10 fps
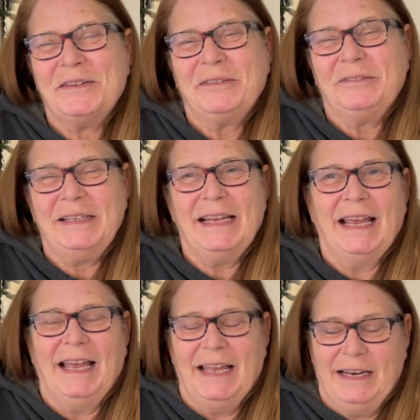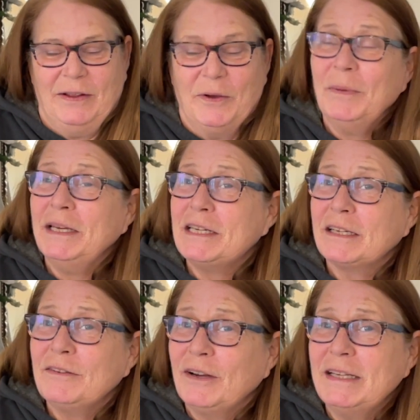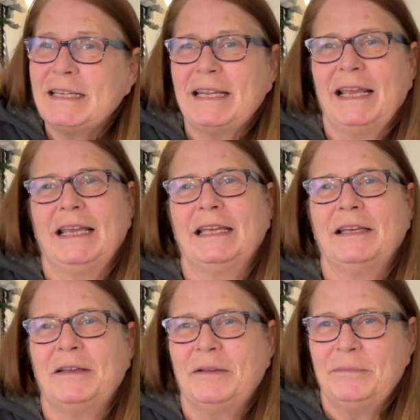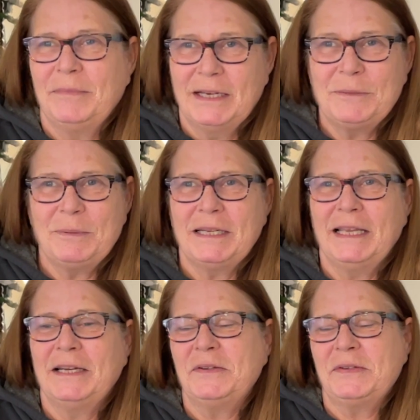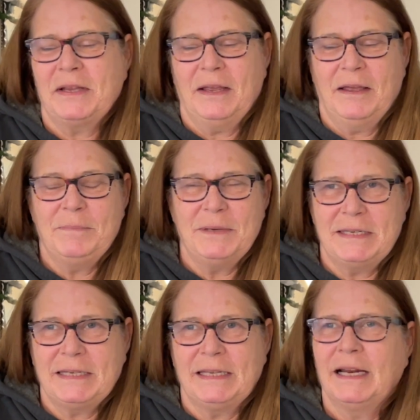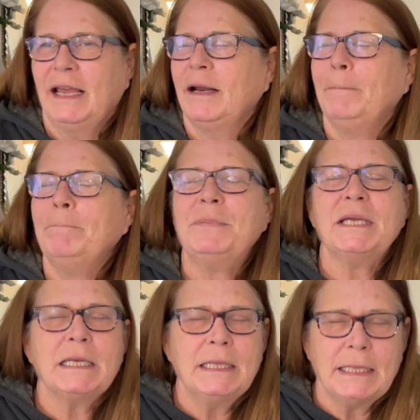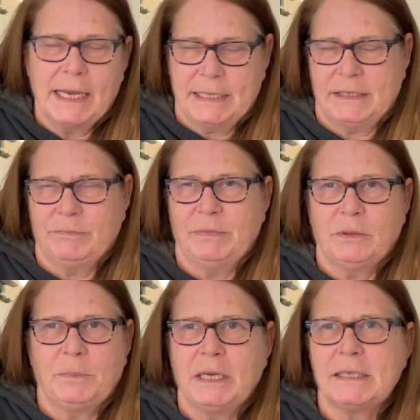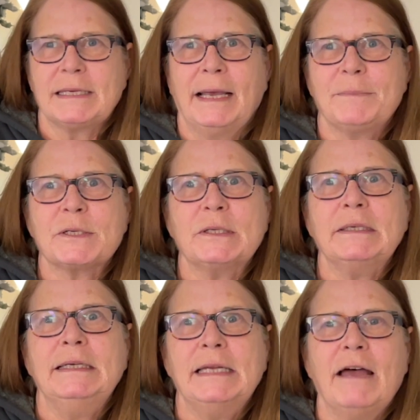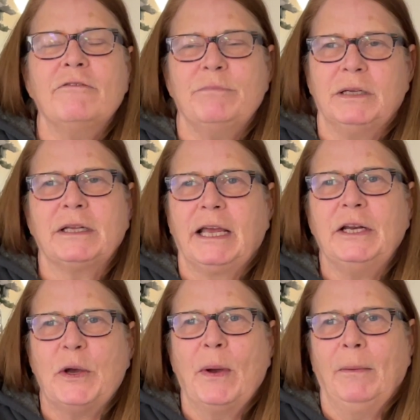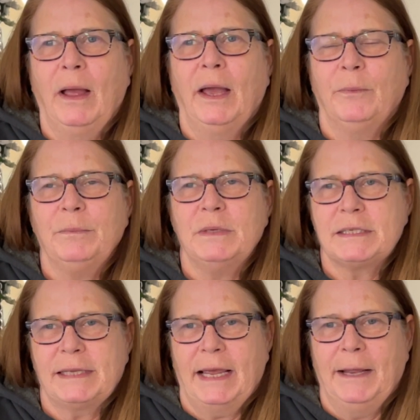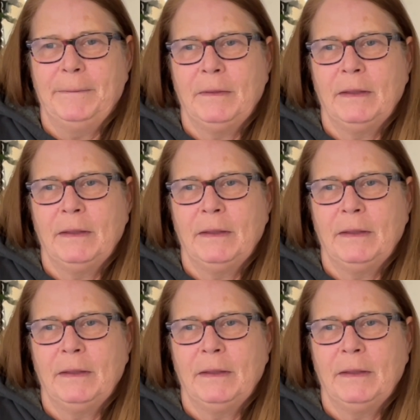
we had homemade chicken fried steak, mashed potatoes, a biscuit. I had a big glass of milk because I absolutely love milk, and I know I, I will miss that.